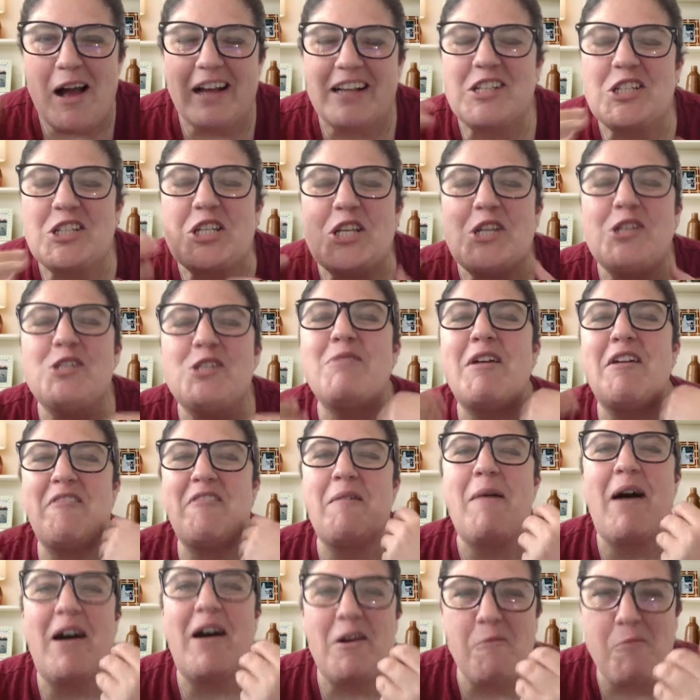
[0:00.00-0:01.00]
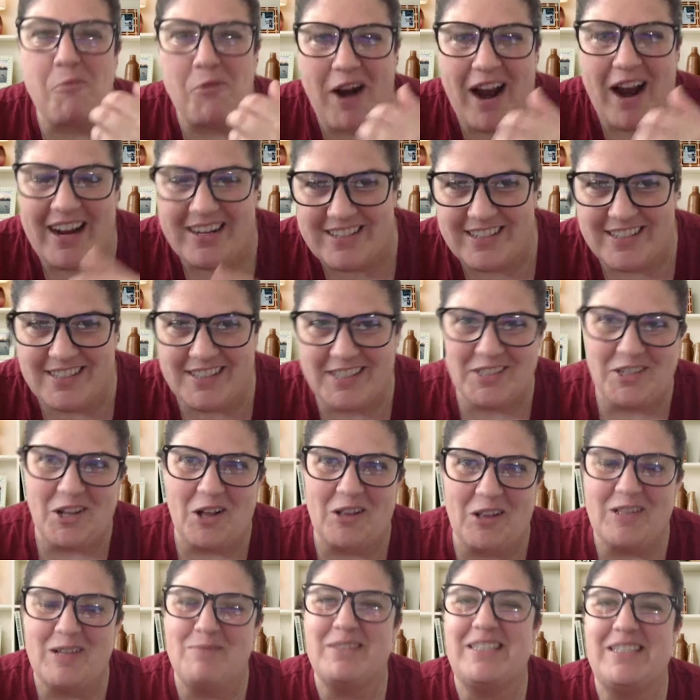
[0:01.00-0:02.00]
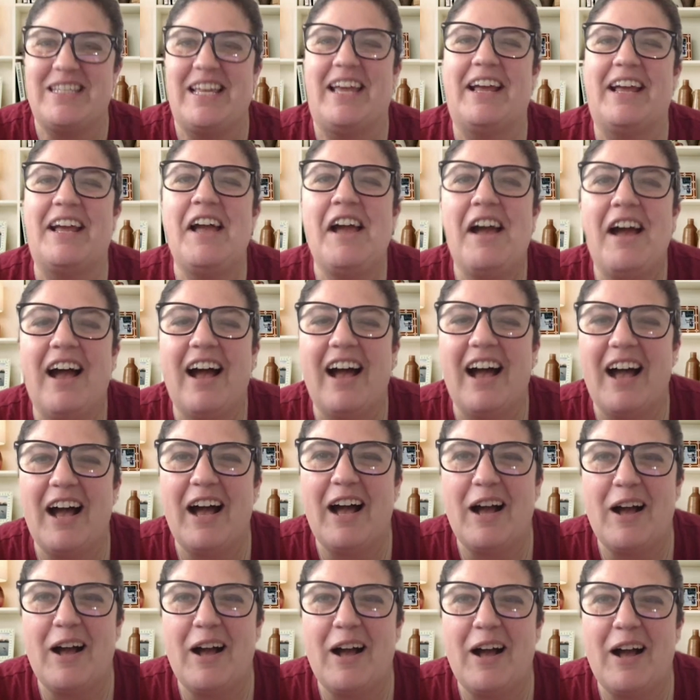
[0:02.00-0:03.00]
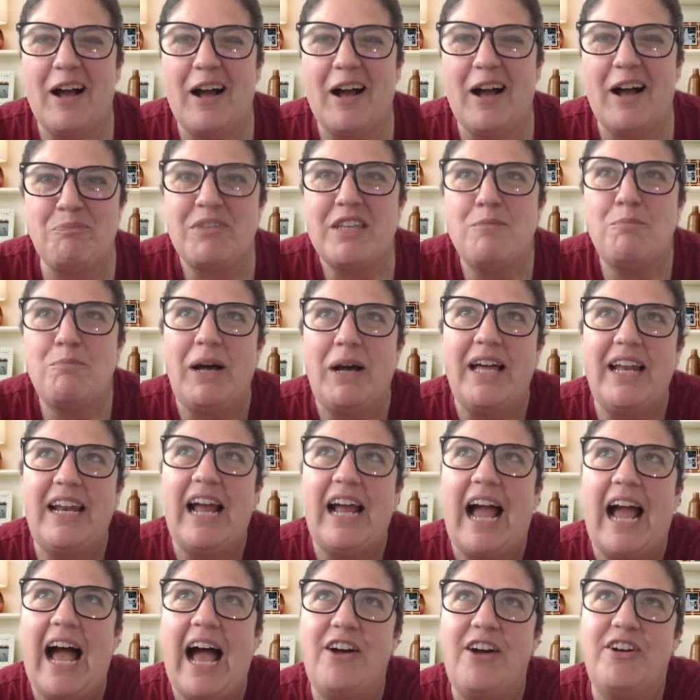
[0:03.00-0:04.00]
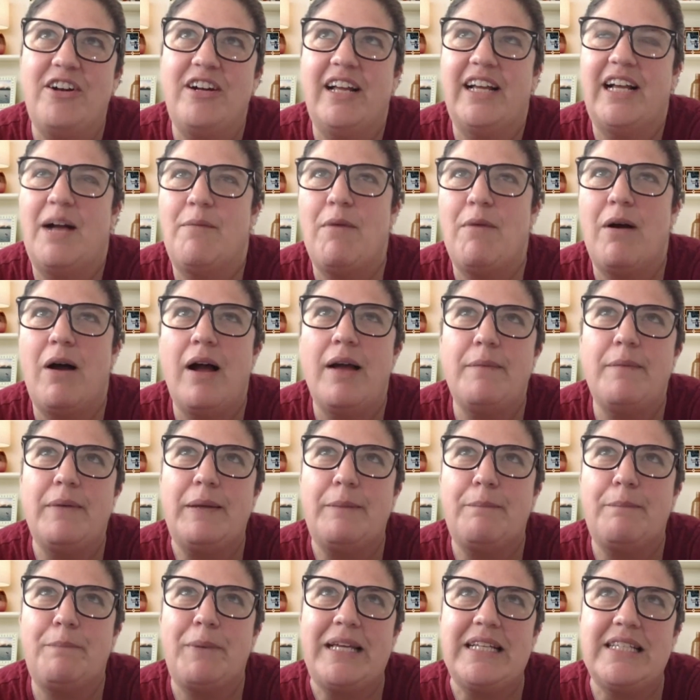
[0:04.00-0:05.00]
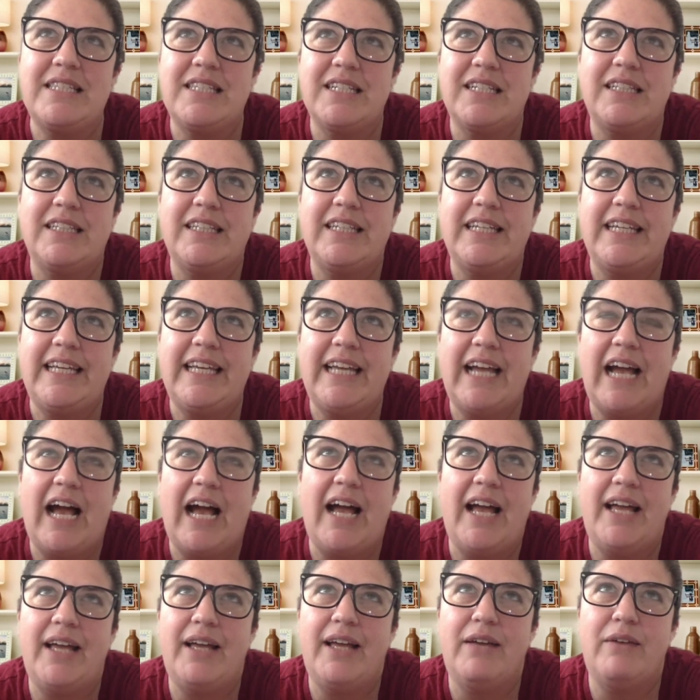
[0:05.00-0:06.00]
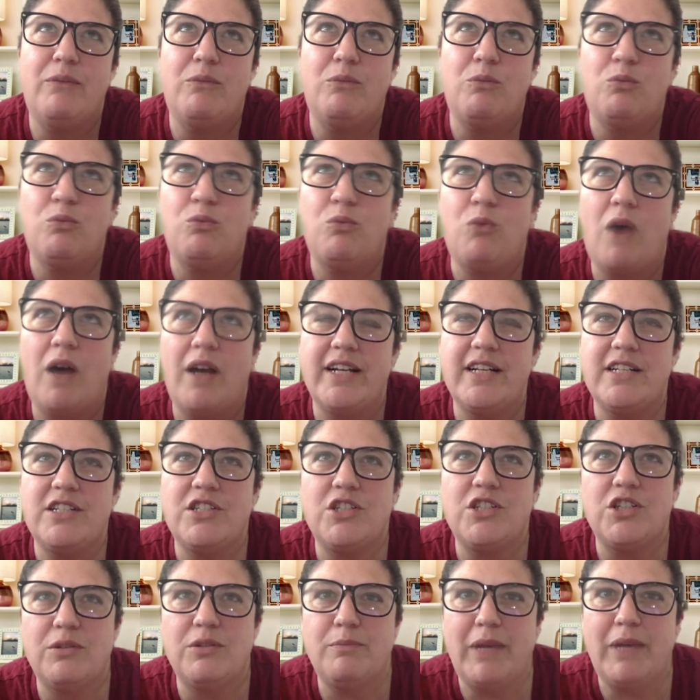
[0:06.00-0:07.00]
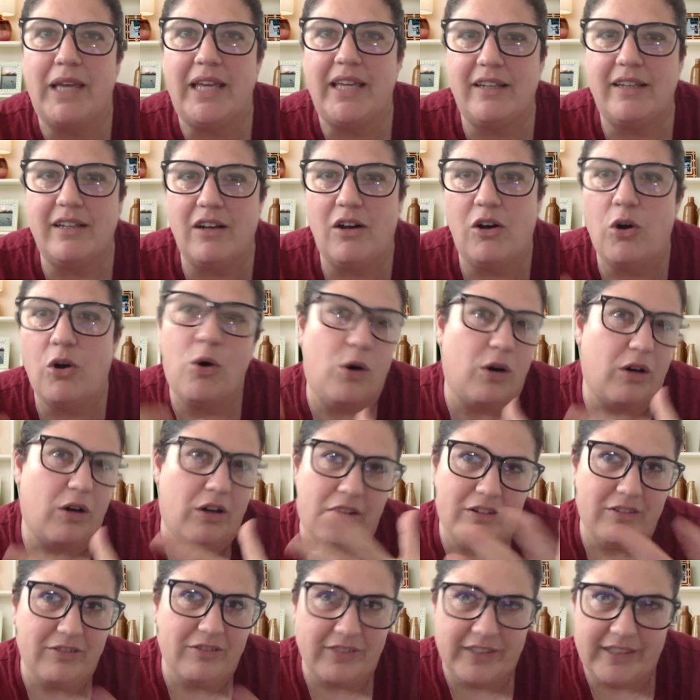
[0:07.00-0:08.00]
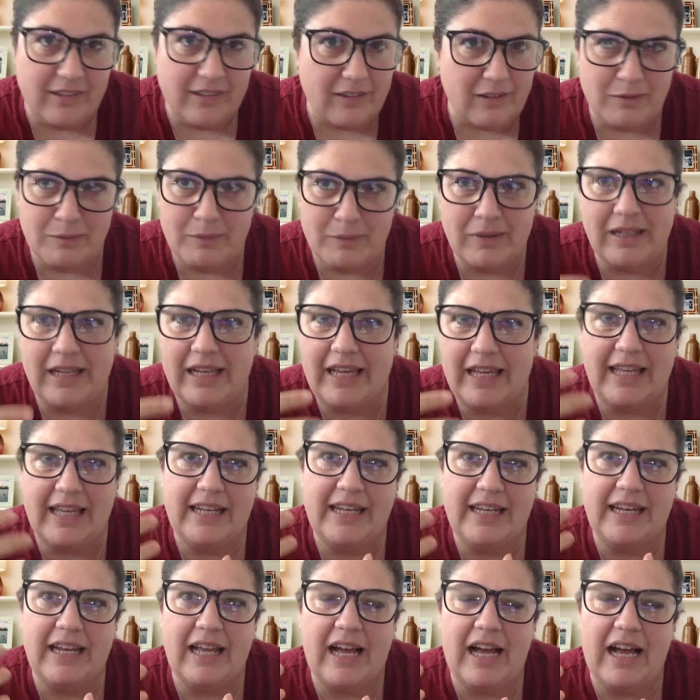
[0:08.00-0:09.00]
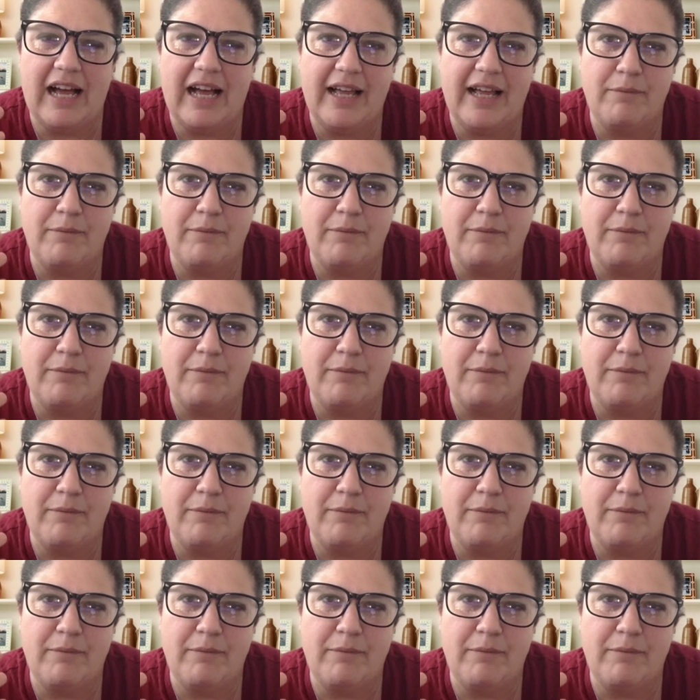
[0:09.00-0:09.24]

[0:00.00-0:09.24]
excuse me if I'm out of practice, is all I'm saying. But how did I come? I wanted to make a horror film, and